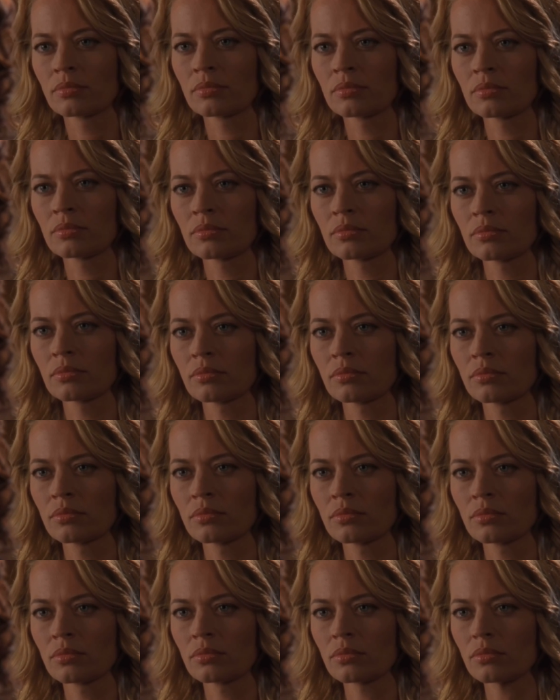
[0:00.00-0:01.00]
I think it's
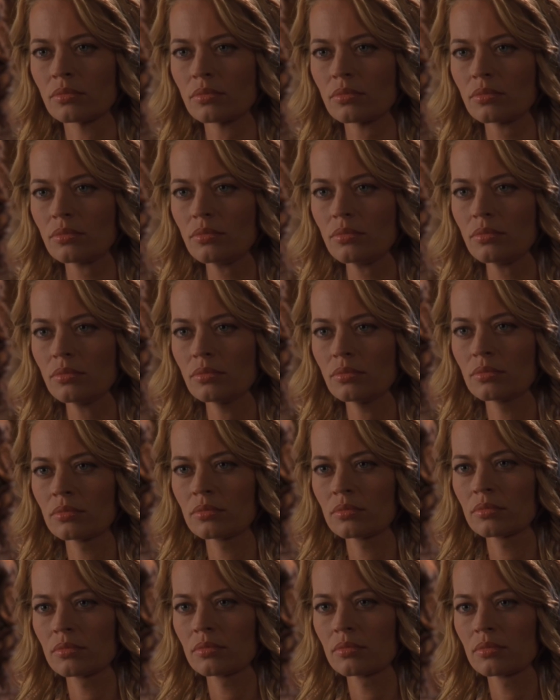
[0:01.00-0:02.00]
time you left,
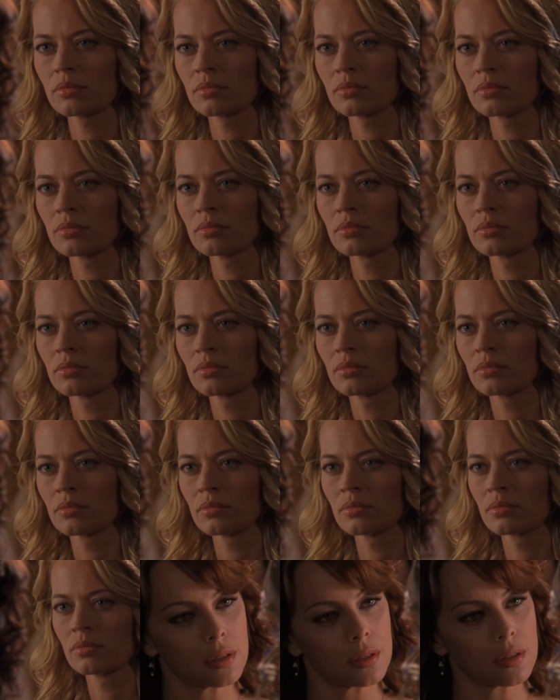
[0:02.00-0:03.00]
don't you?
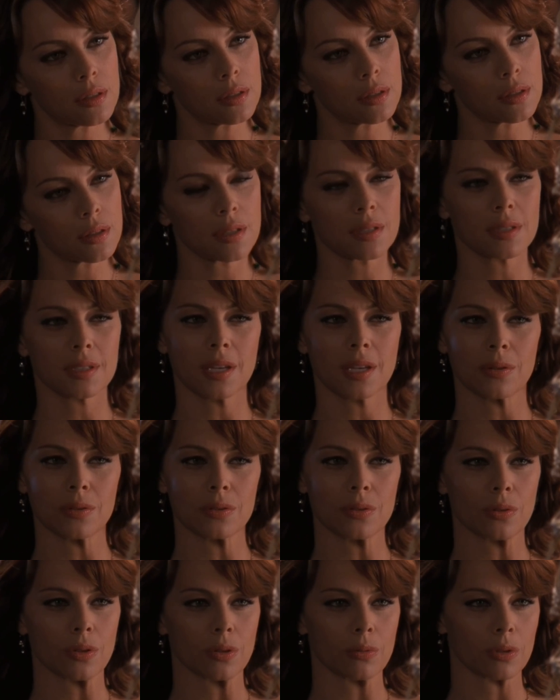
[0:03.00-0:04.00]
This town's
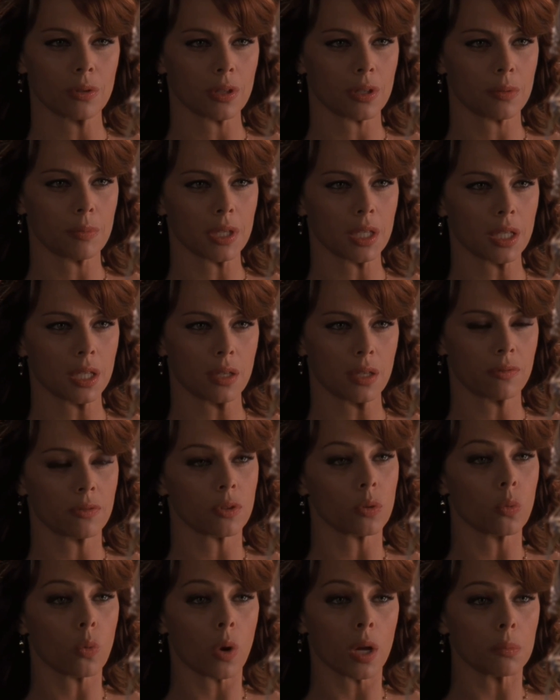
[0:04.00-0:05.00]
only really big enough for
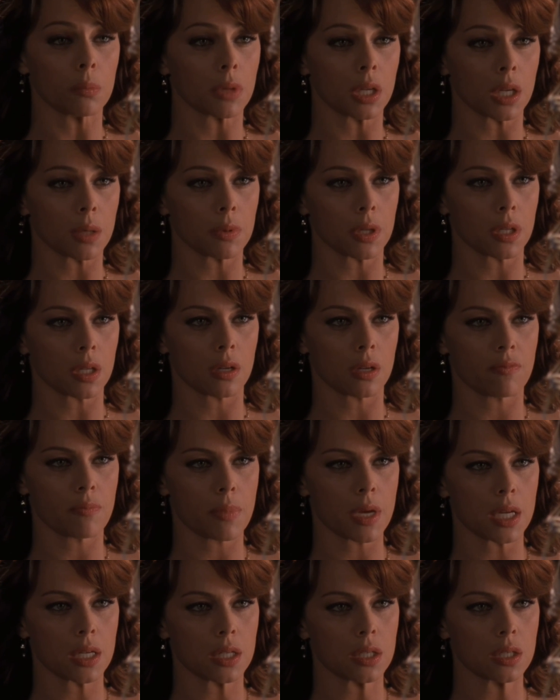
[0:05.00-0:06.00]
one manipulative
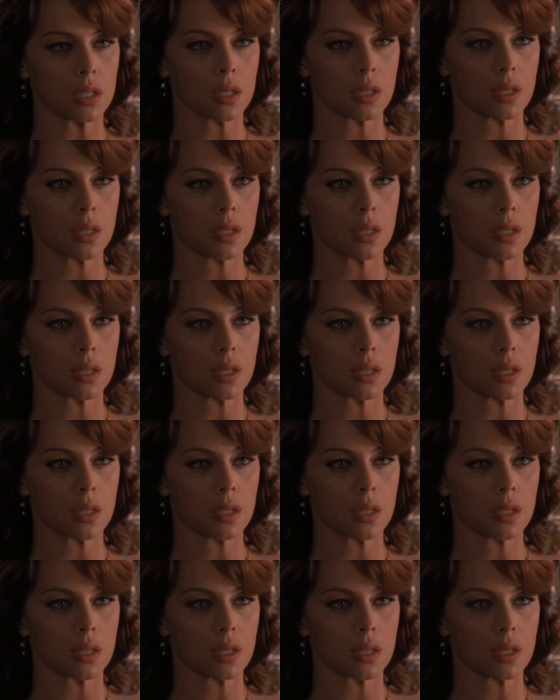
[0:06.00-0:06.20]
bitch.